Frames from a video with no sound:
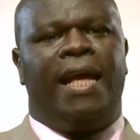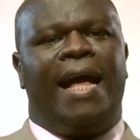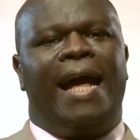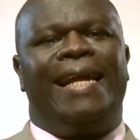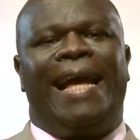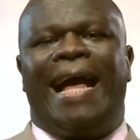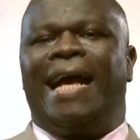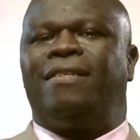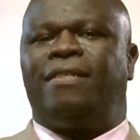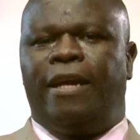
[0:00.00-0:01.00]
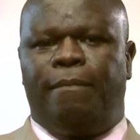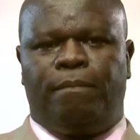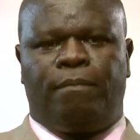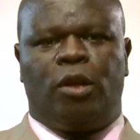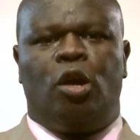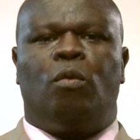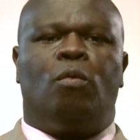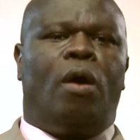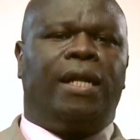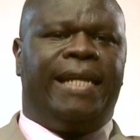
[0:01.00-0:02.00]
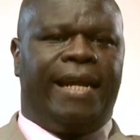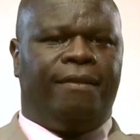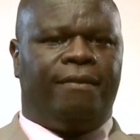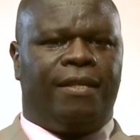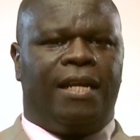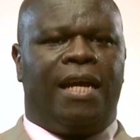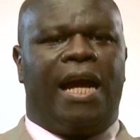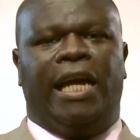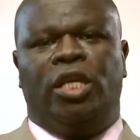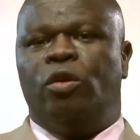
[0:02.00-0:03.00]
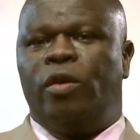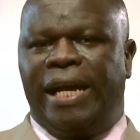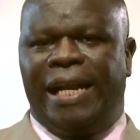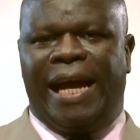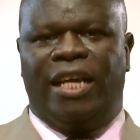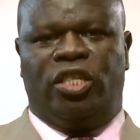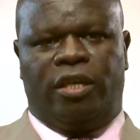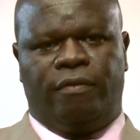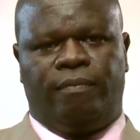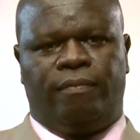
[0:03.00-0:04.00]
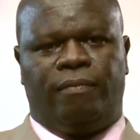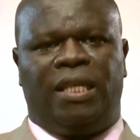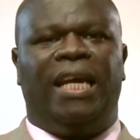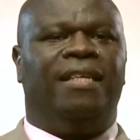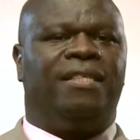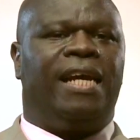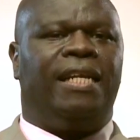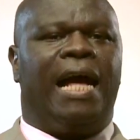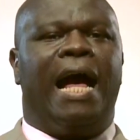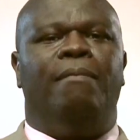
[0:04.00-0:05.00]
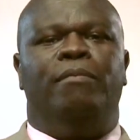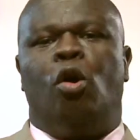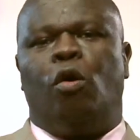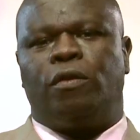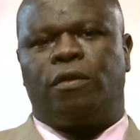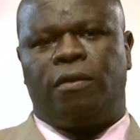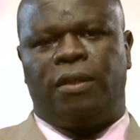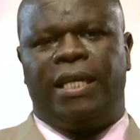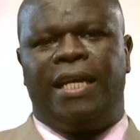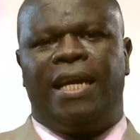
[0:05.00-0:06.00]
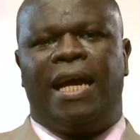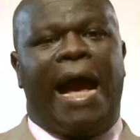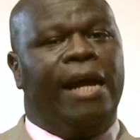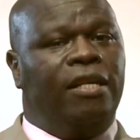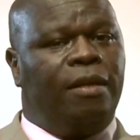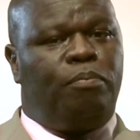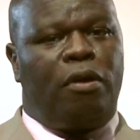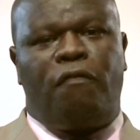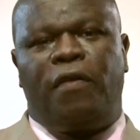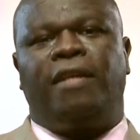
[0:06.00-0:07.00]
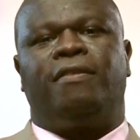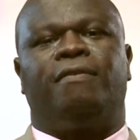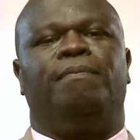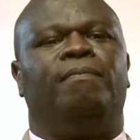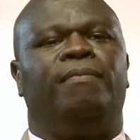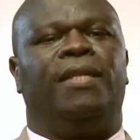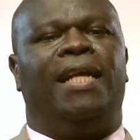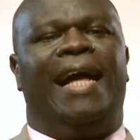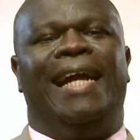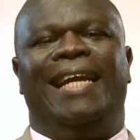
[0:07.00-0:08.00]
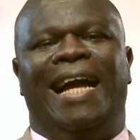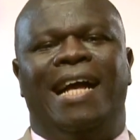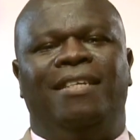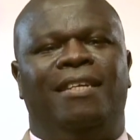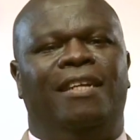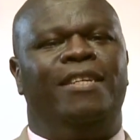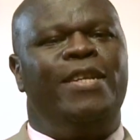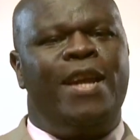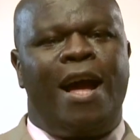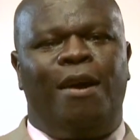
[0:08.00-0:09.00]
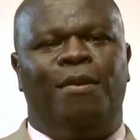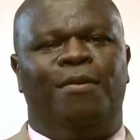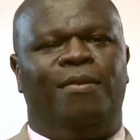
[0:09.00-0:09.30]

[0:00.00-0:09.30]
And he asked him, "What then? Are you Elijah?" He said, "I'm not." "Are you the prophet?" And he answered, "No."